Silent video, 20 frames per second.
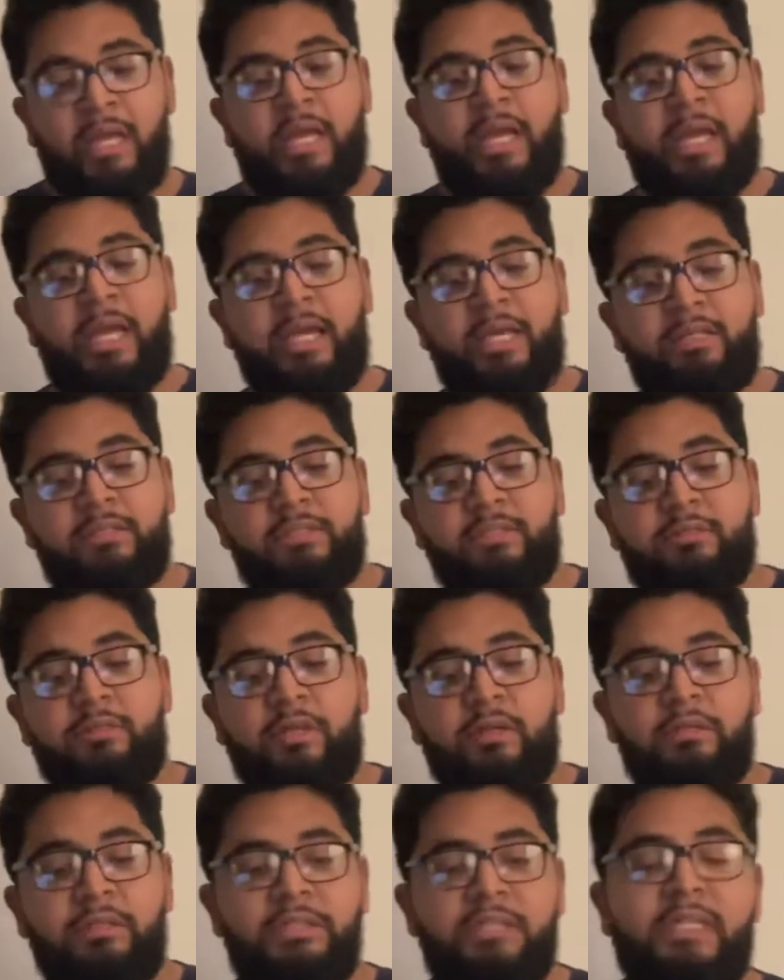And
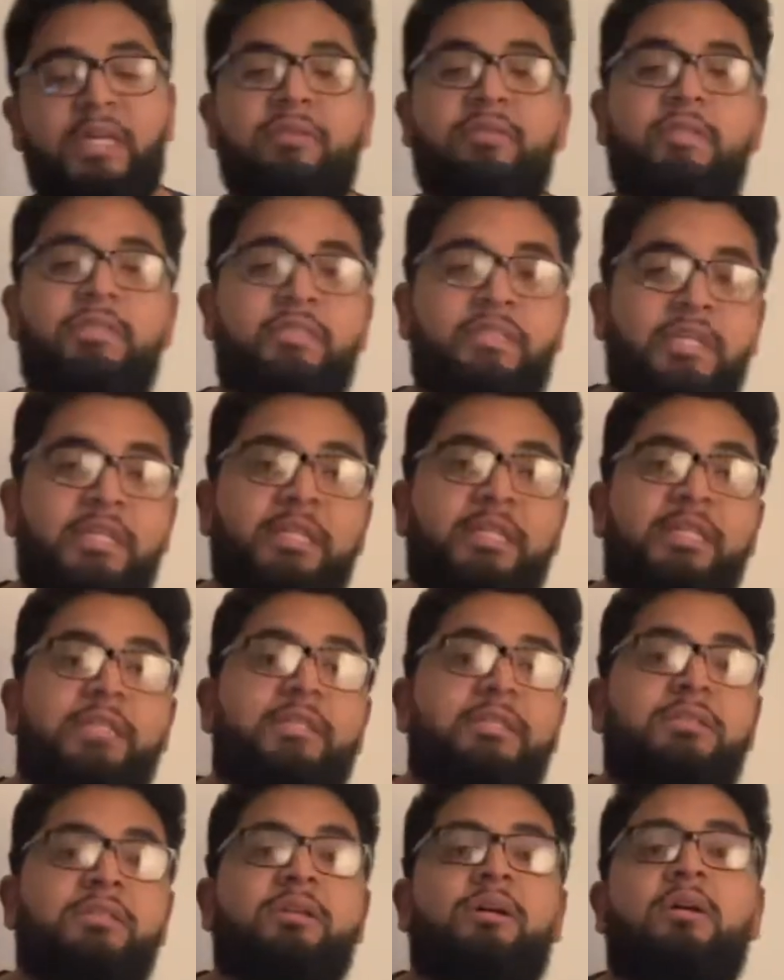notice how the
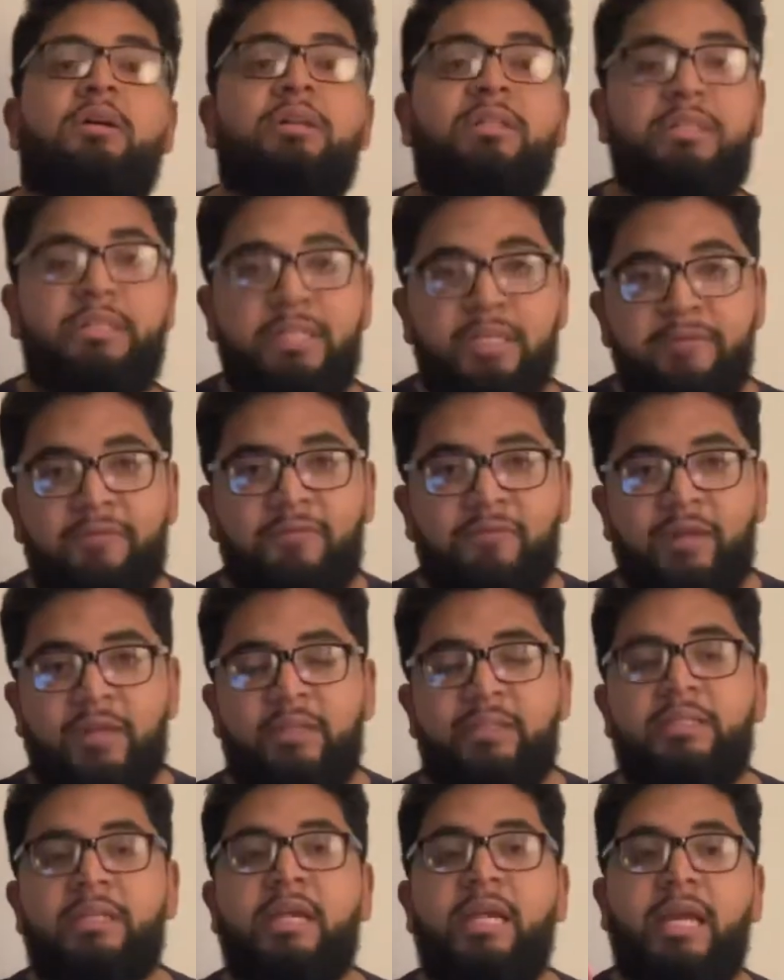stickings are
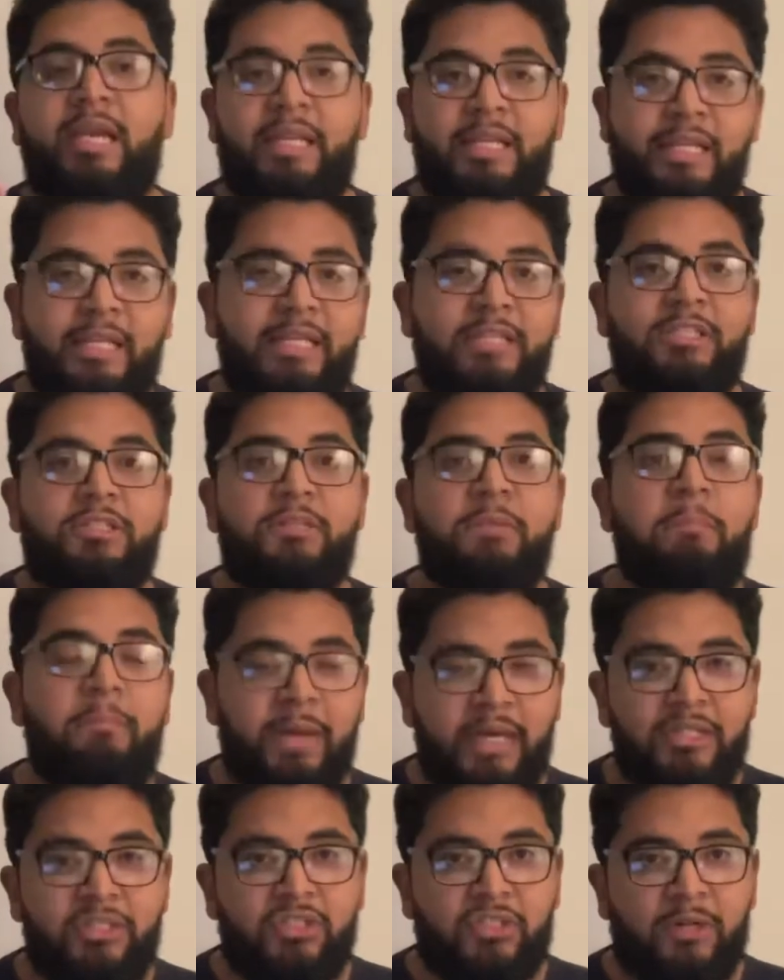different at each
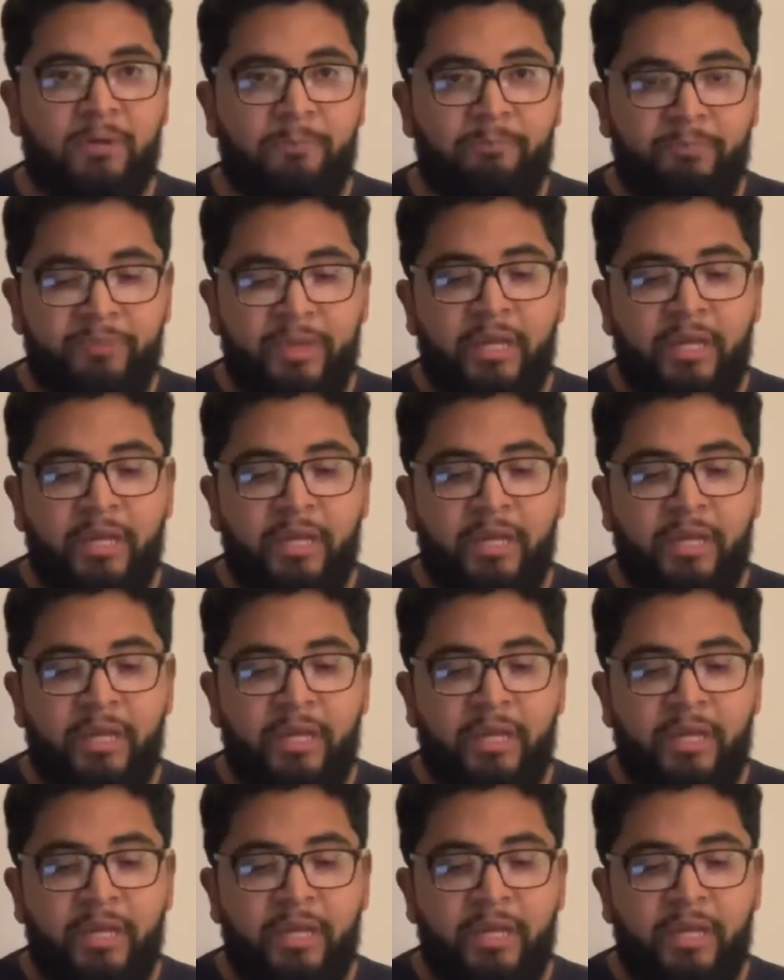measure.